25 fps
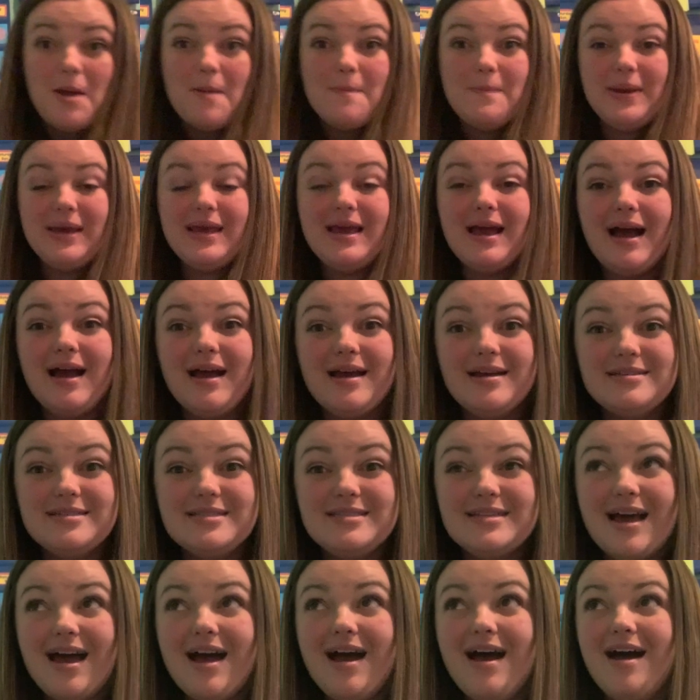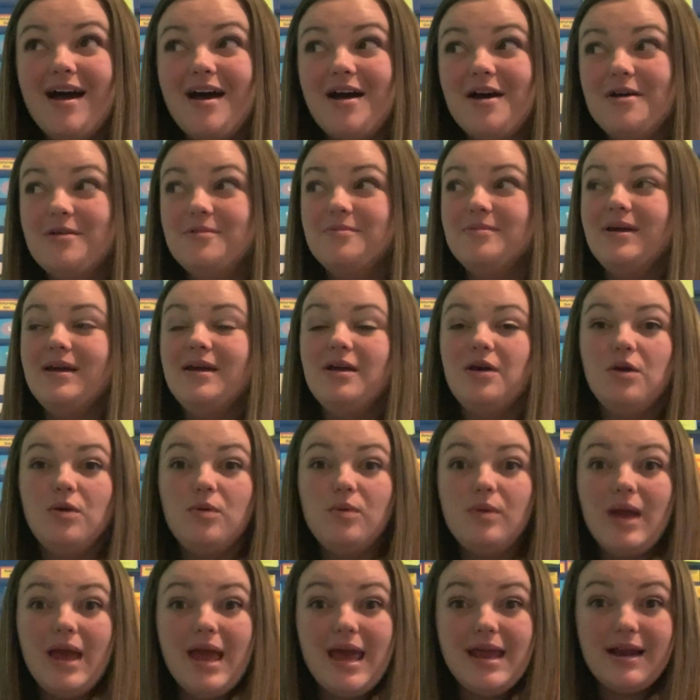because
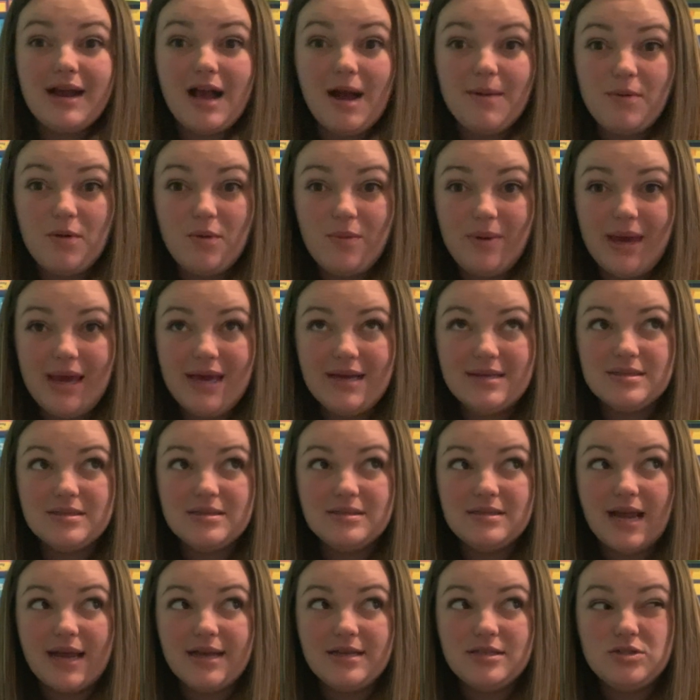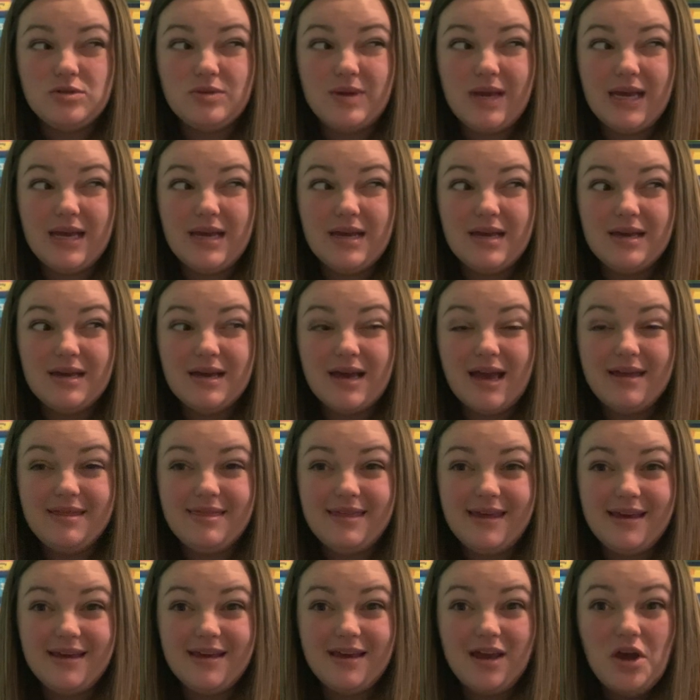in a couple weeks, next week, I
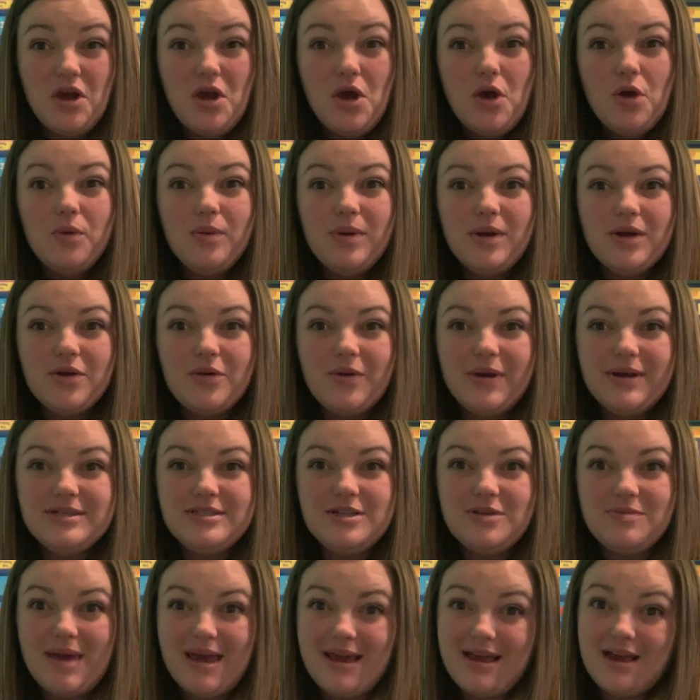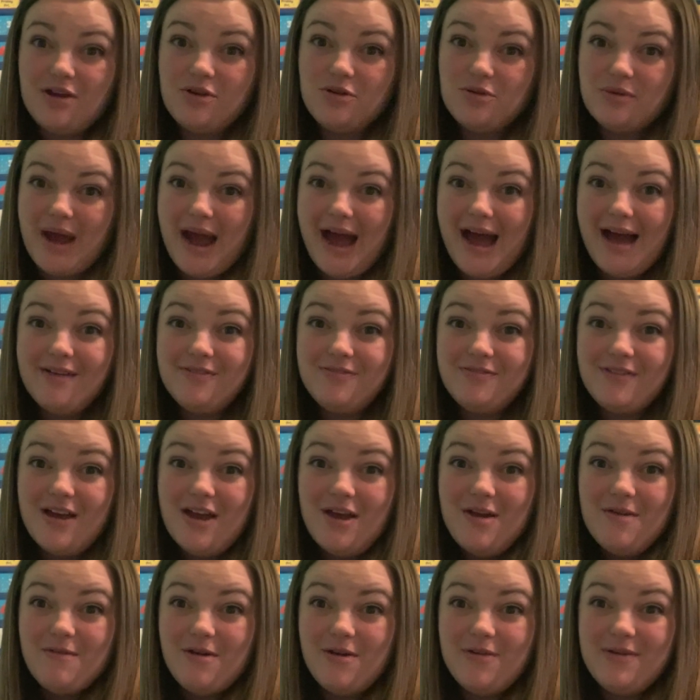think, we are going to make a graph
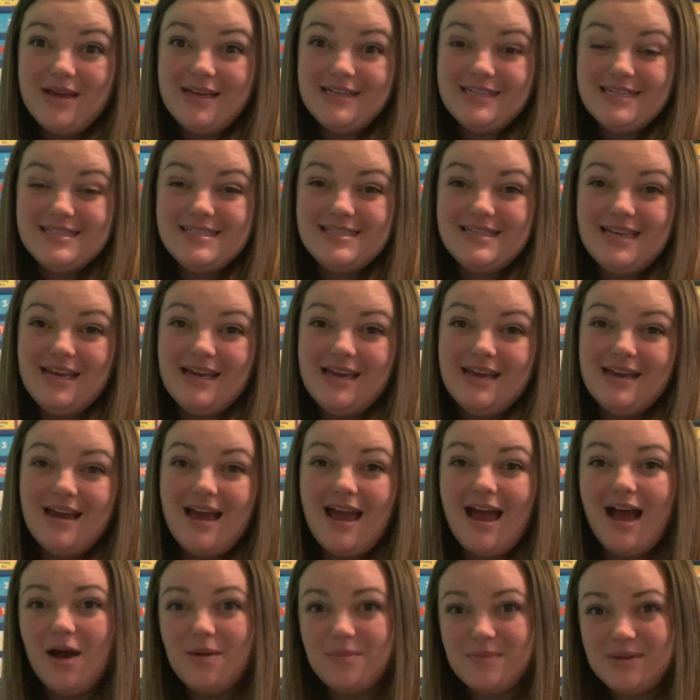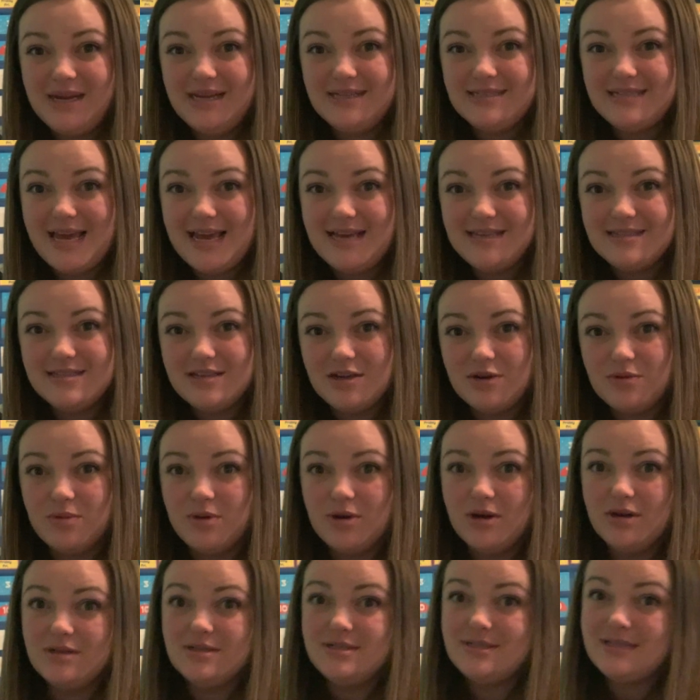where we get to see how many days there
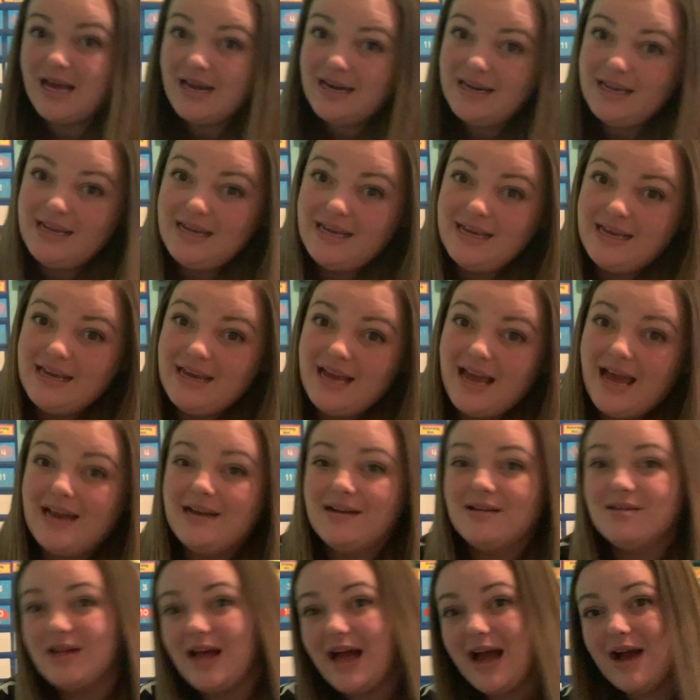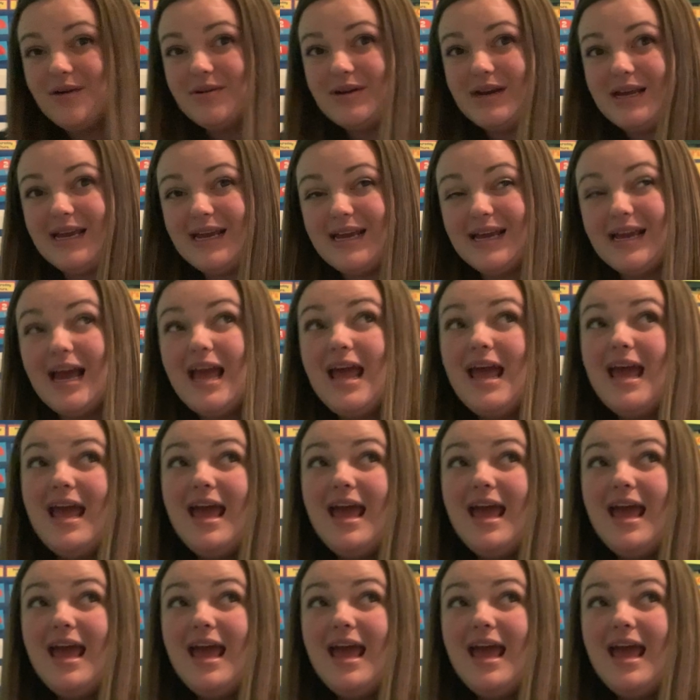were sunny and cloudy.